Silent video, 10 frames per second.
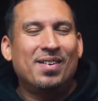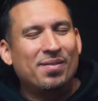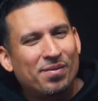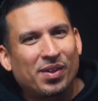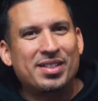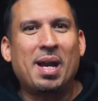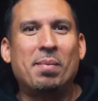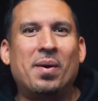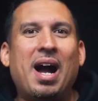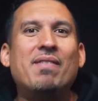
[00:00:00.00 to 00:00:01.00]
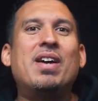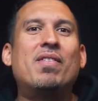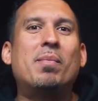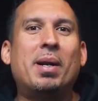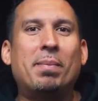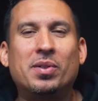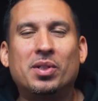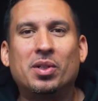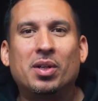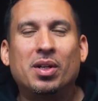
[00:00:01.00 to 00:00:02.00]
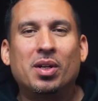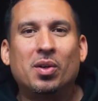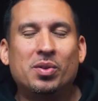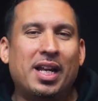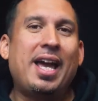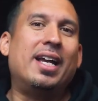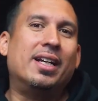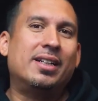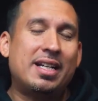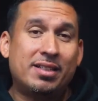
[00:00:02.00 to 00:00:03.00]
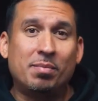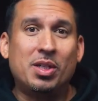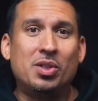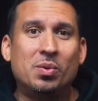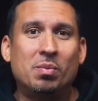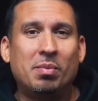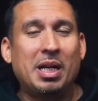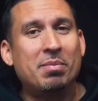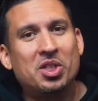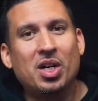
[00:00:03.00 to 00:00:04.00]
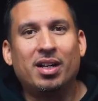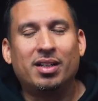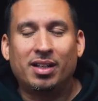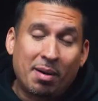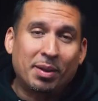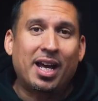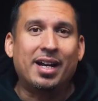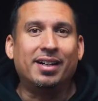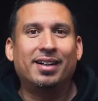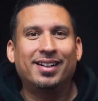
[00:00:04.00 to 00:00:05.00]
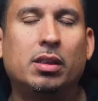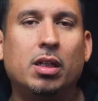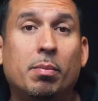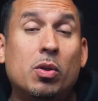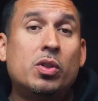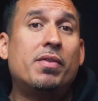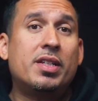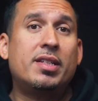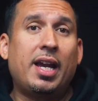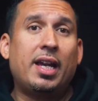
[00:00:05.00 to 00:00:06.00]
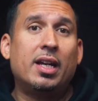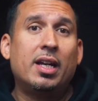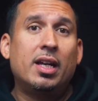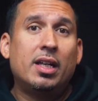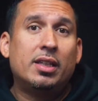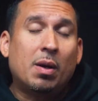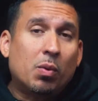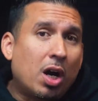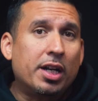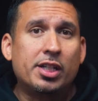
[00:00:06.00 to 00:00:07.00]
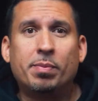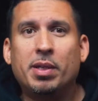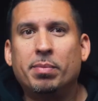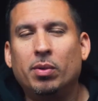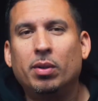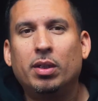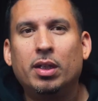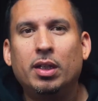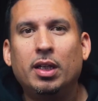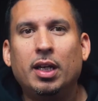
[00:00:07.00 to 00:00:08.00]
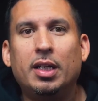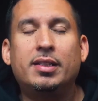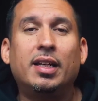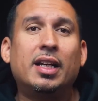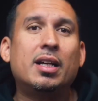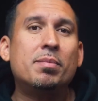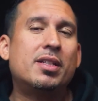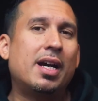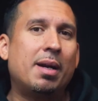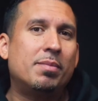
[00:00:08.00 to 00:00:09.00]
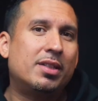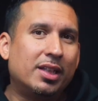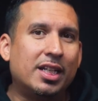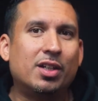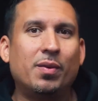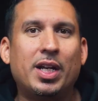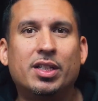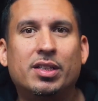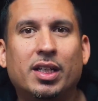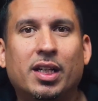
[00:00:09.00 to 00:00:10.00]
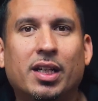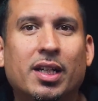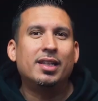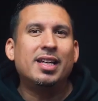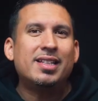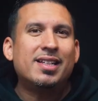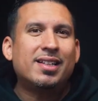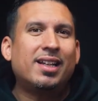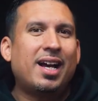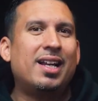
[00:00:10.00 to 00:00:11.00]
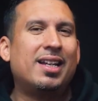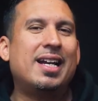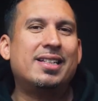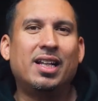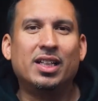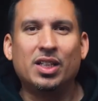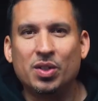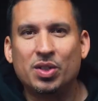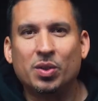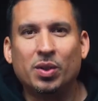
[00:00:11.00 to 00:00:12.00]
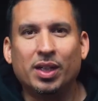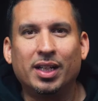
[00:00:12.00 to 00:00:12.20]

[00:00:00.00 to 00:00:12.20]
For example, I've never met a person who said, "Hey, nice to meet you. My name is John. I'm a liar." Most of us say that we're honest people until it comes time to lead courageously. This is a lot like telling your story.